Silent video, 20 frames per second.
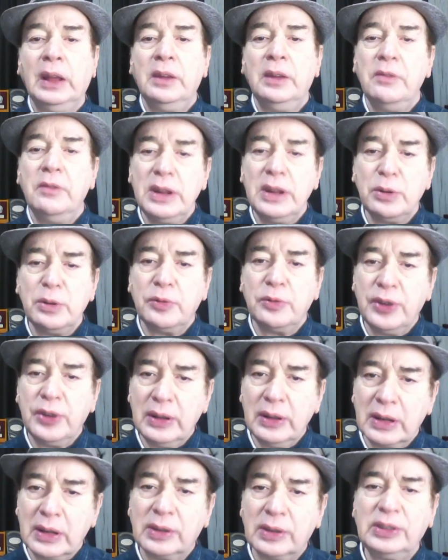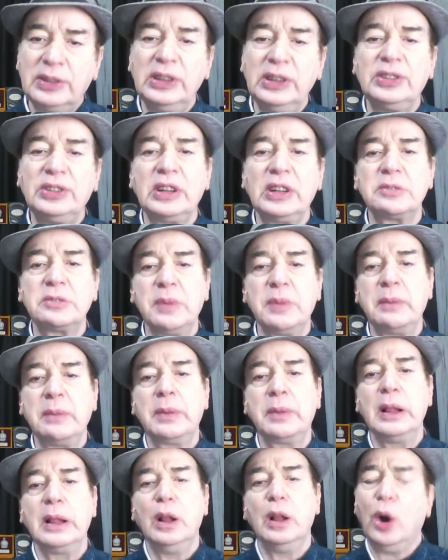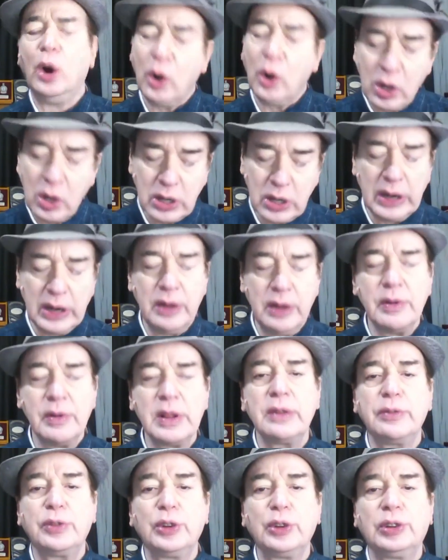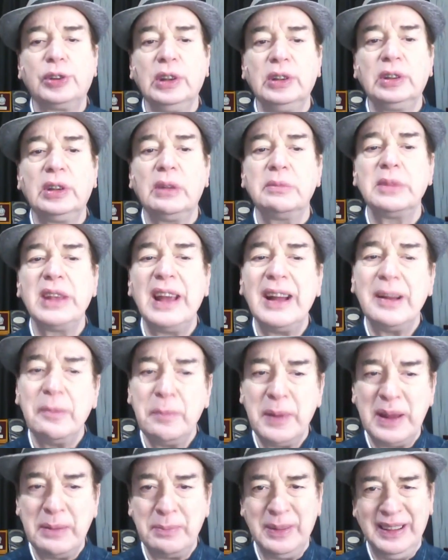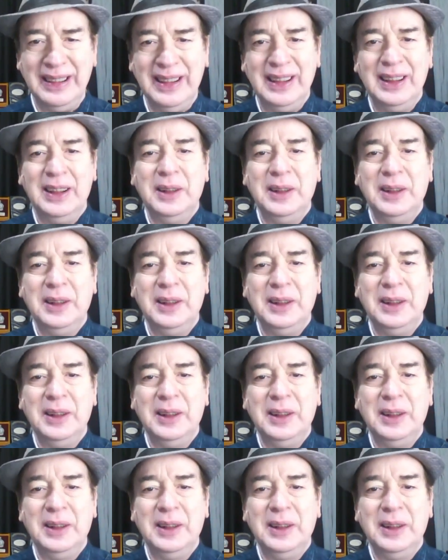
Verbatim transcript: When you see such people, or even if you see some young people,